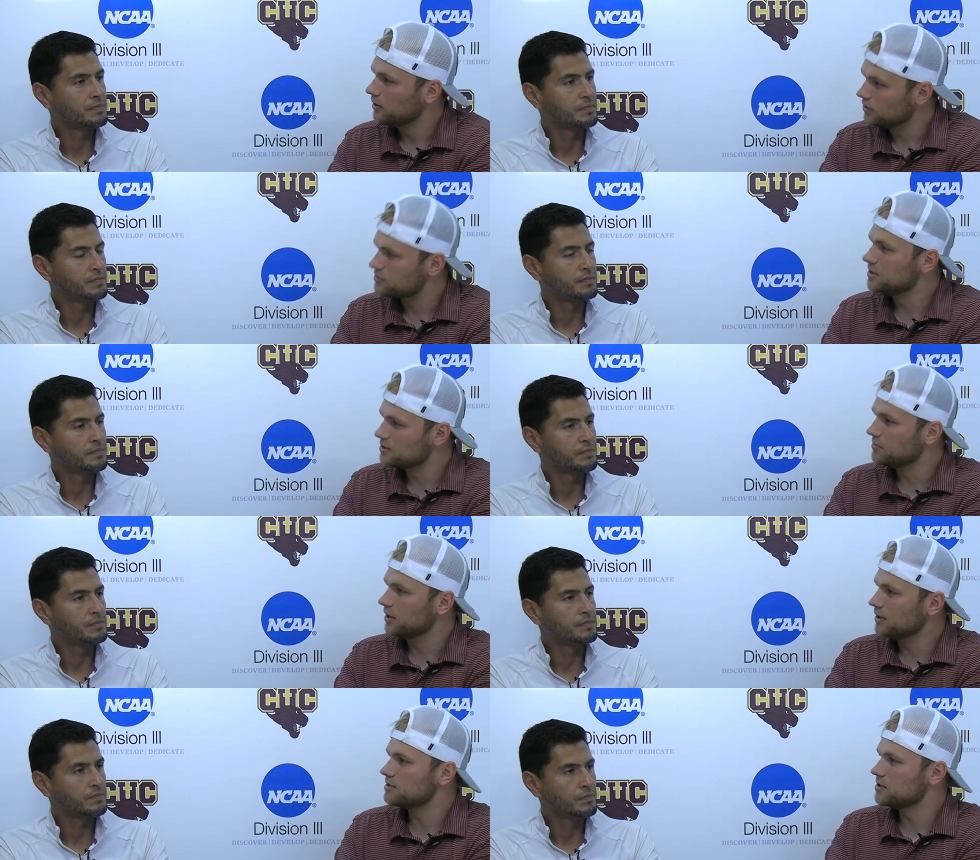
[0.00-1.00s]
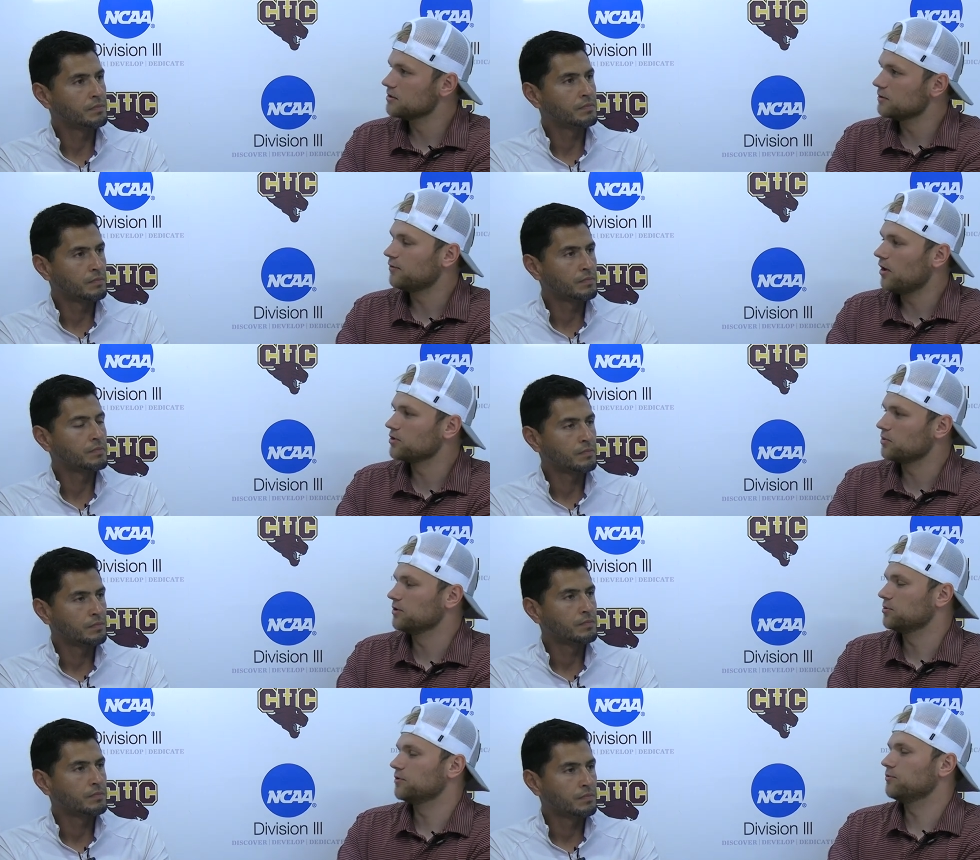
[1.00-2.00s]
Speaker 1: your season begins here in the fall of
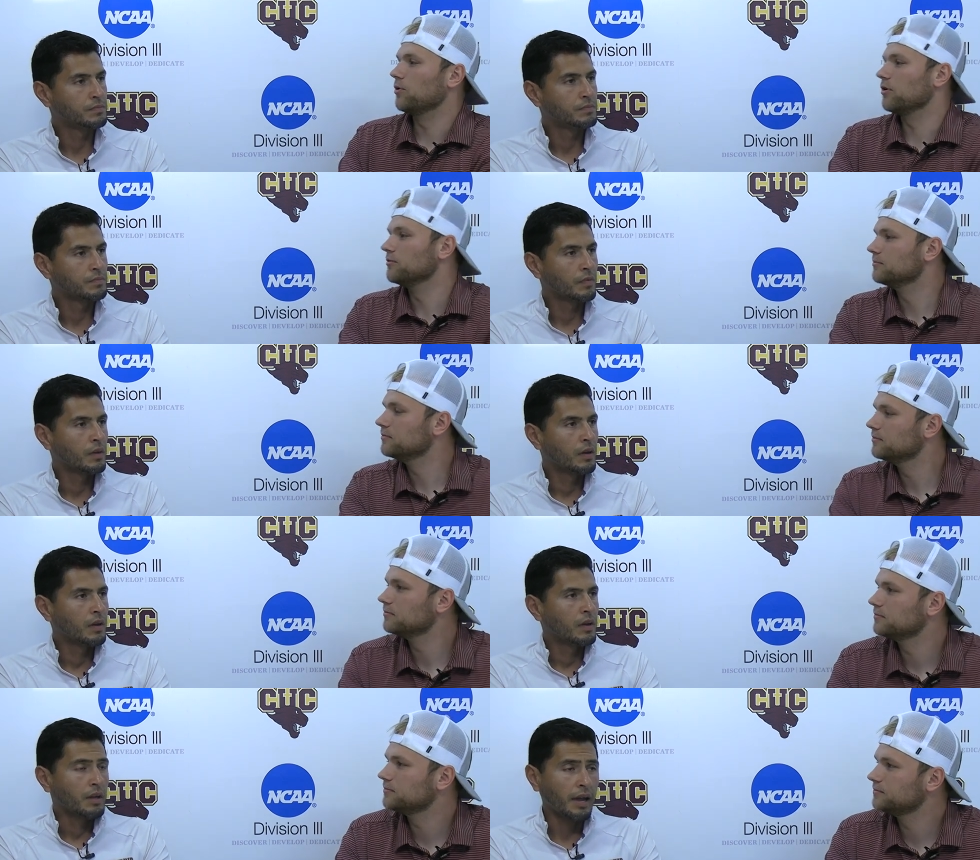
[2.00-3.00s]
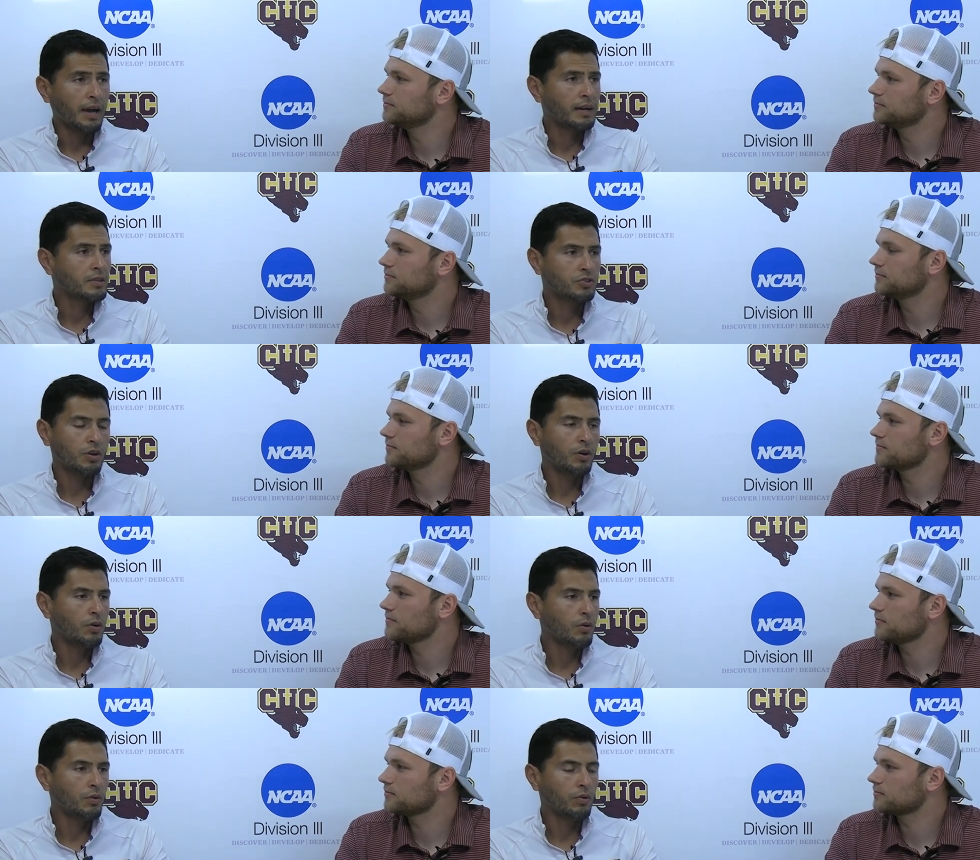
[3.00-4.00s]
2024
Speaker 2: yeah
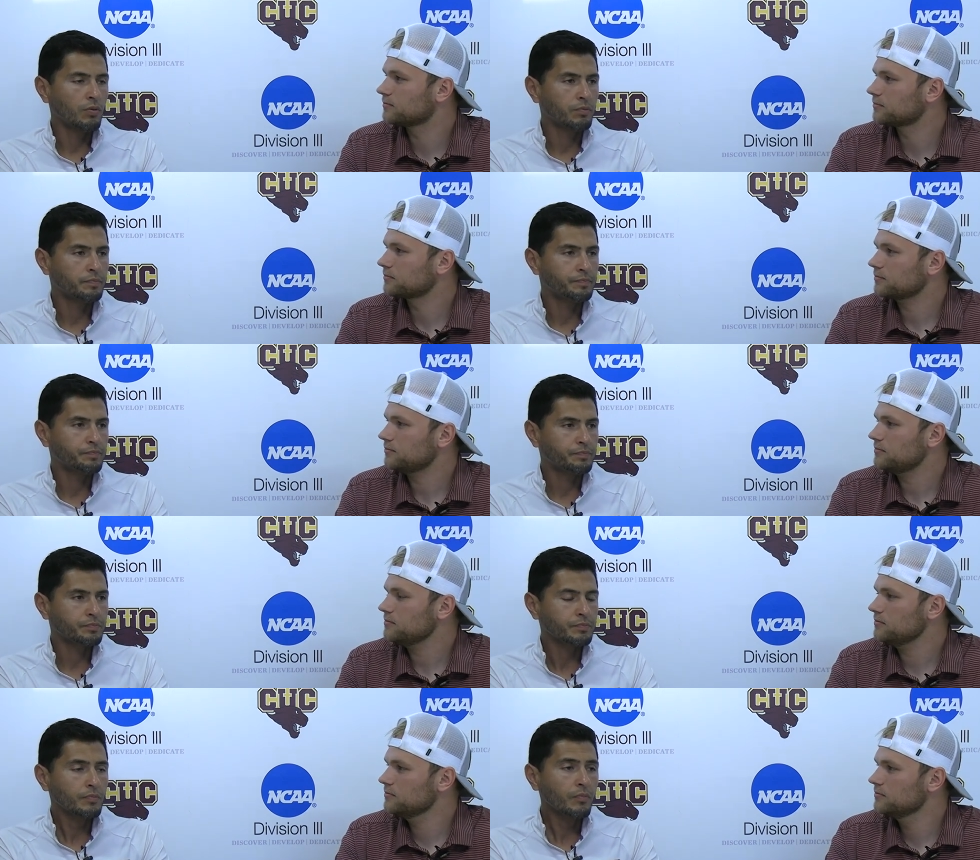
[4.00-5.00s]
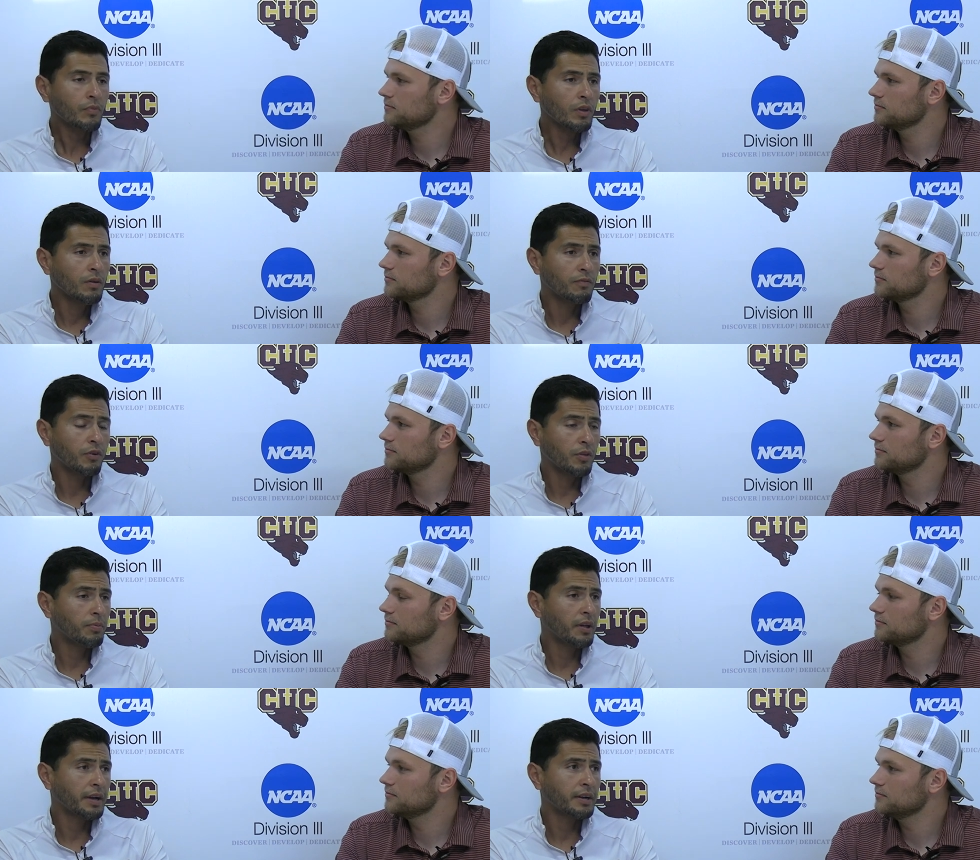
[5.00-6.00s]
so for the
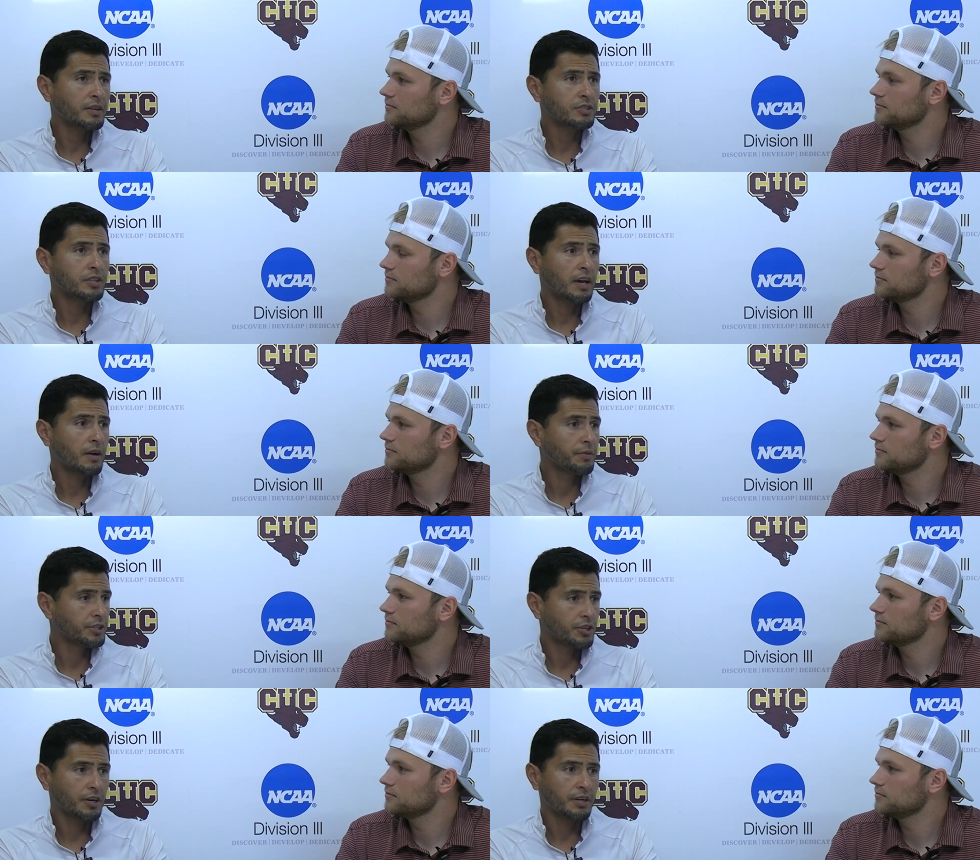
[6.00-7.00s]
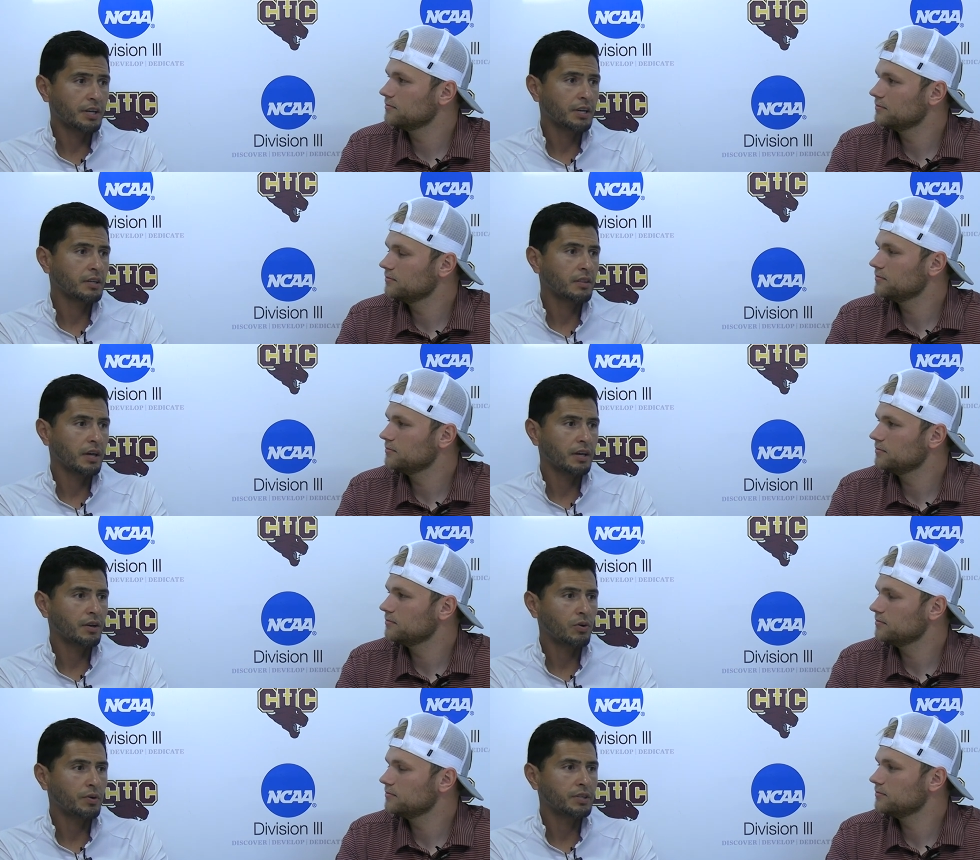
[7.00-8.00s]
players that are returning they go